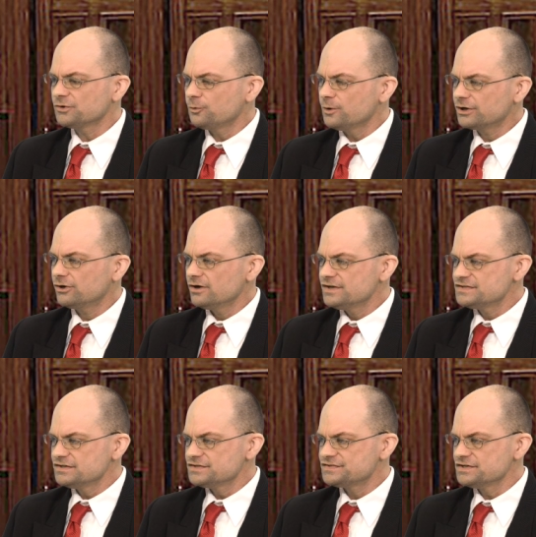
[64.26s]
a quick or easy
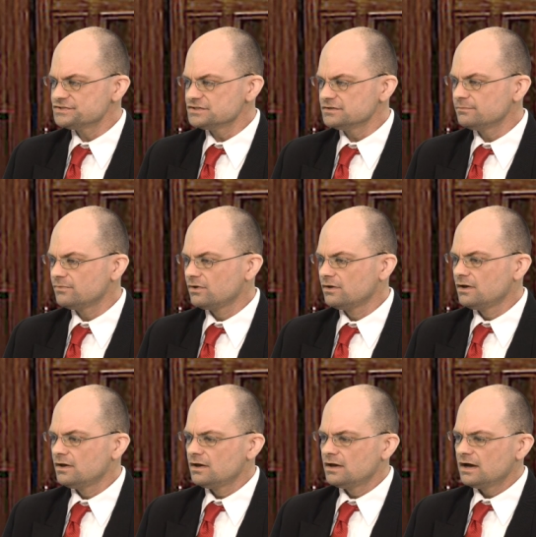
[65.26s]
decision.
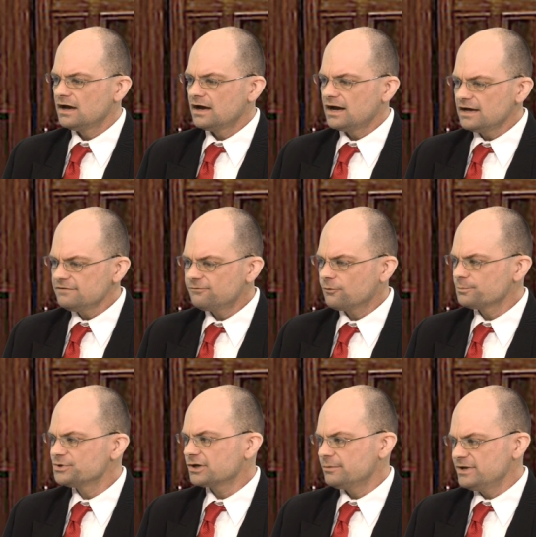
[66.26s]
I
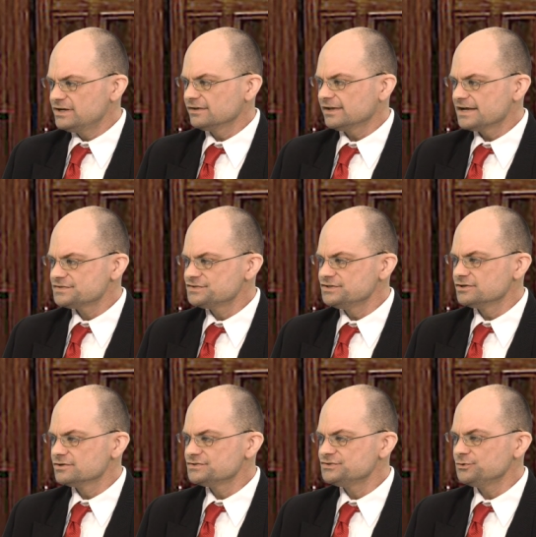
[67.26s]
formed a committee last
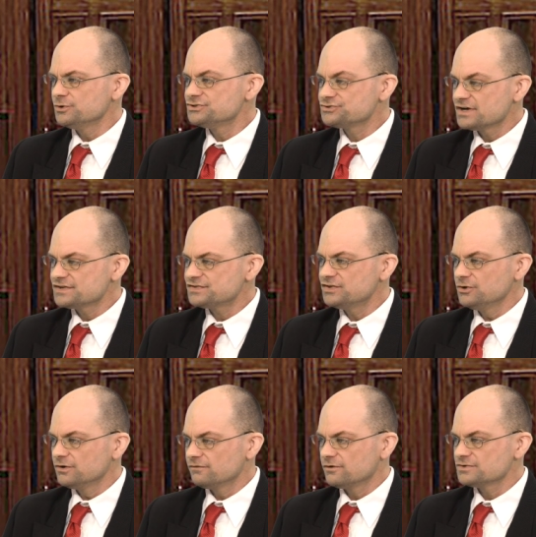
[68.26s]
year to address the
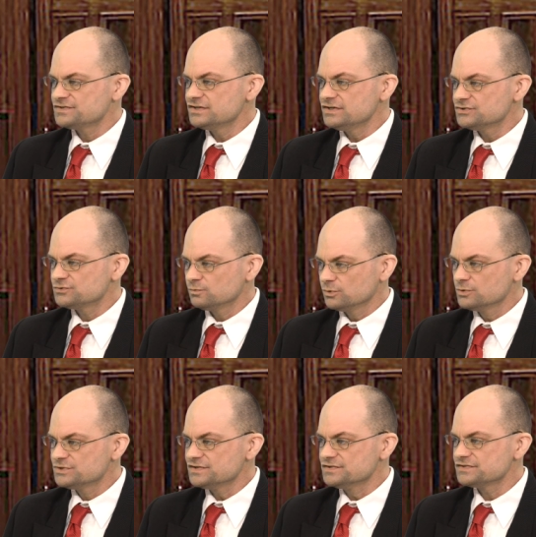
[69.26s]
university's
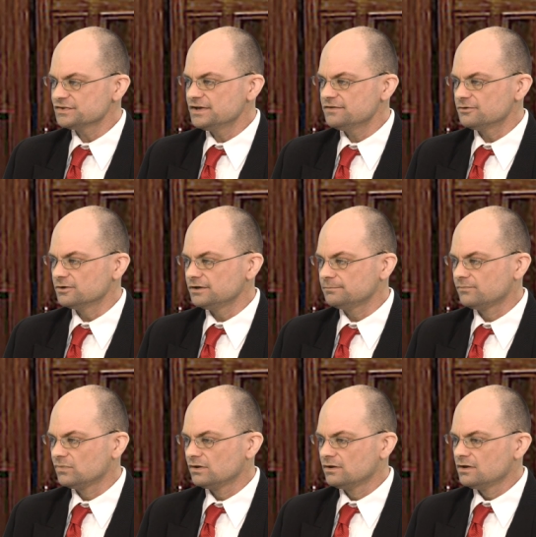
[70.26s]
roots in slavery.
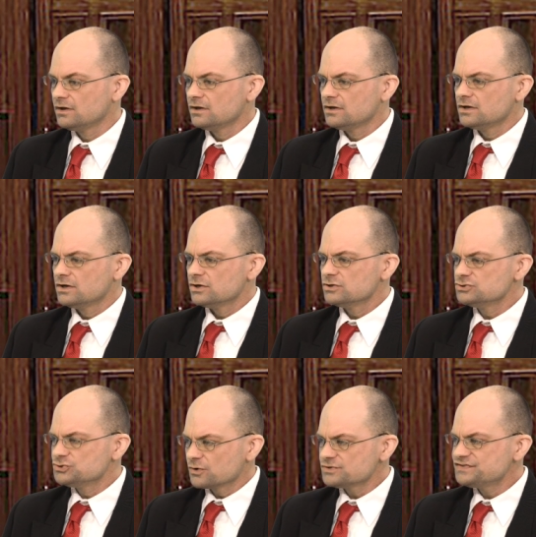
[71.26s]

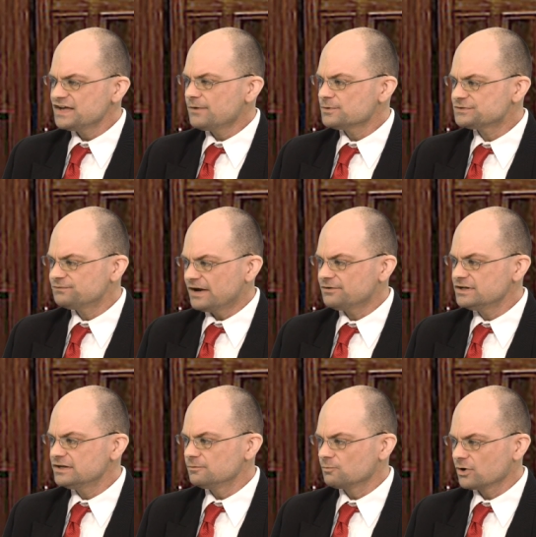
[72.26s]
Georgetown was
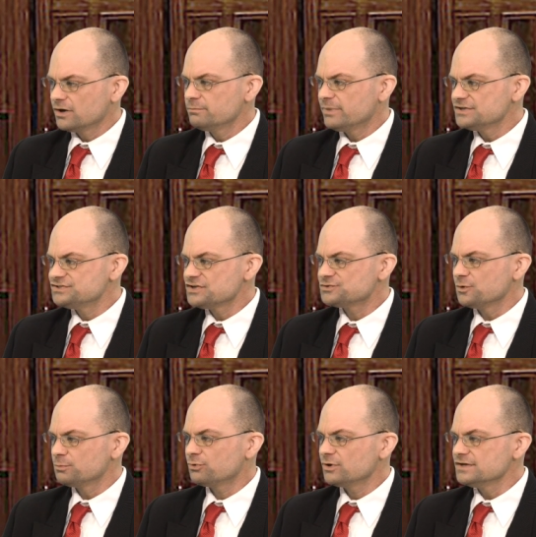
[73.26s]
founded and run by
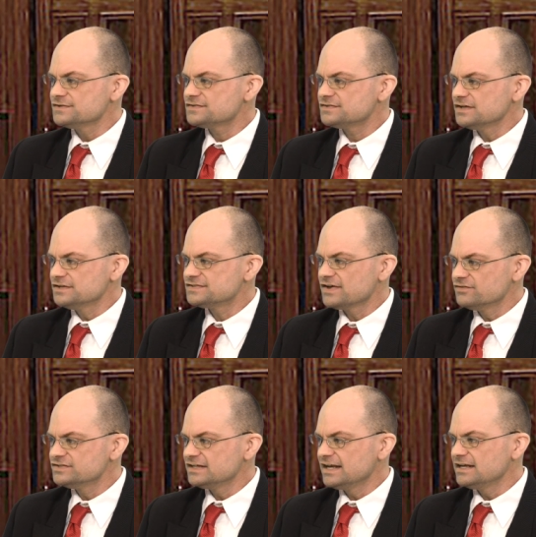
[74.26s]
Jesuit priests in
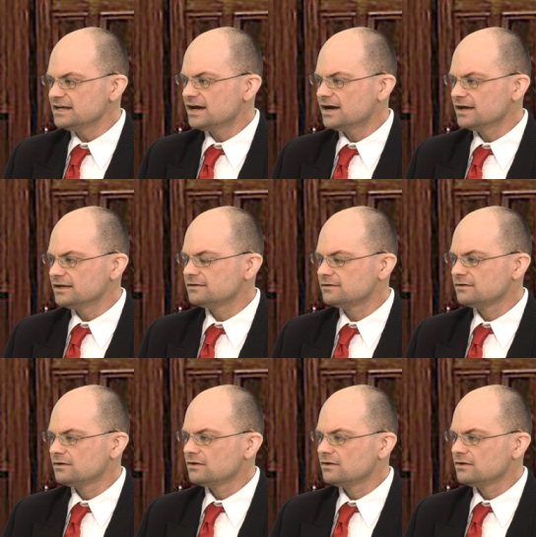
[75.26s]
seventeen eighty-nine.